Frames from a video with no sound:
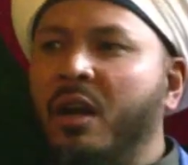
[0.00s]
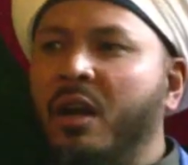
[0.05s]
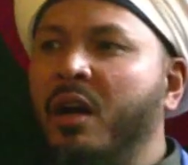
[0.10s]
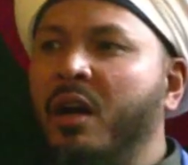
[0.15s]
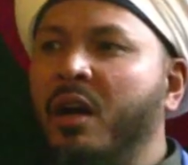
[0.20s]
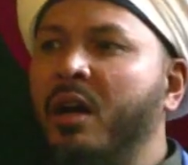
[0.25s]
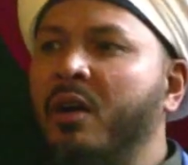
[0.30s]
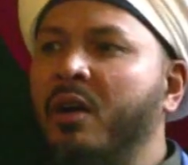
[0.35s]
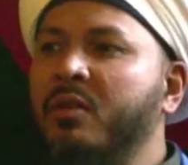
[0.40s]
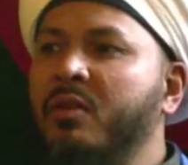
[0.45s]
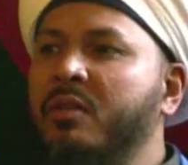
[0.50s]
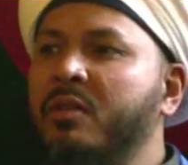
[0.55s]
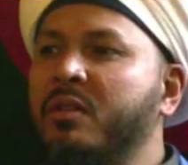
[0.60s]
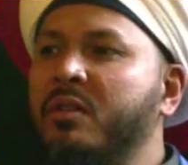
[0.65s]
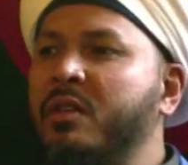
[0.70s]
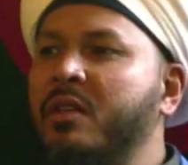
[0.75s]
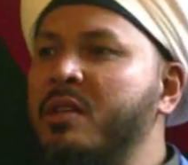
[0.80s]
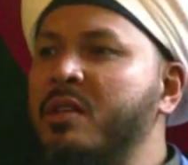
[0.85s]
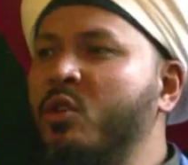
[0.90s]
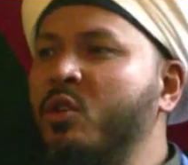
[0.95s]
Now
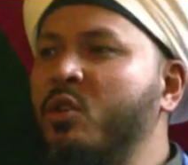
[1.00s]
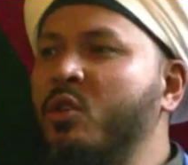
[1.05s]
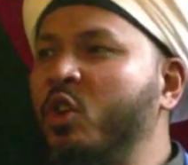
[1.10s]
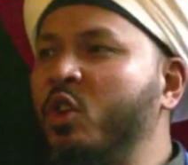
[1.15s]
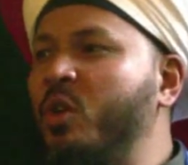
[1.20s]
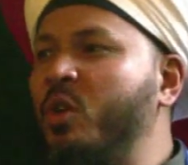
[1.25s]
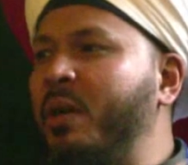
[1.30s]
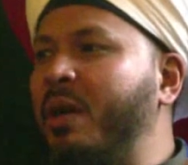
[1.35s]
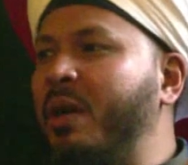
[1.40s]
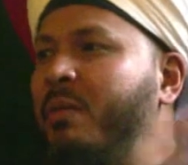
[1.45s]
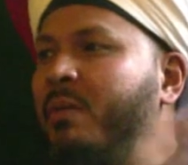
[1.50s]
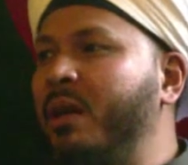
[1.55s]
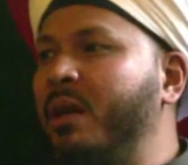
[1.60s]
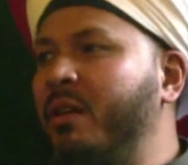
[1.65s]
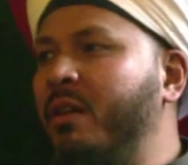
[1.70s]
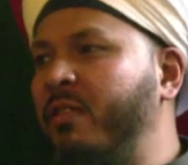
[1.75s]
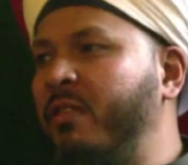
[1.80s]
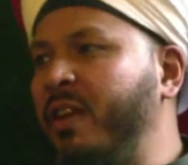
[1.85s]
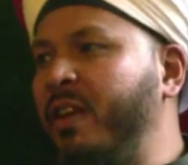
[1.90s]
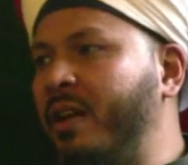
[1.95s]
there is going to be a big
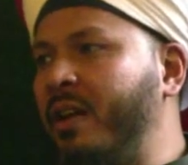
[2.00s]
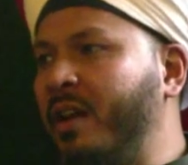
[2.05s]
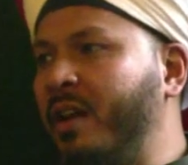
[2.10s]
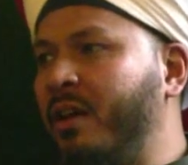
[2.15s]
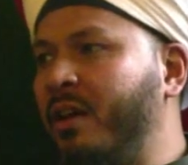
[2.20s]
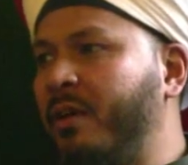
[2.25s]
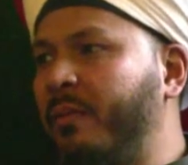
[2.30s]
fitna.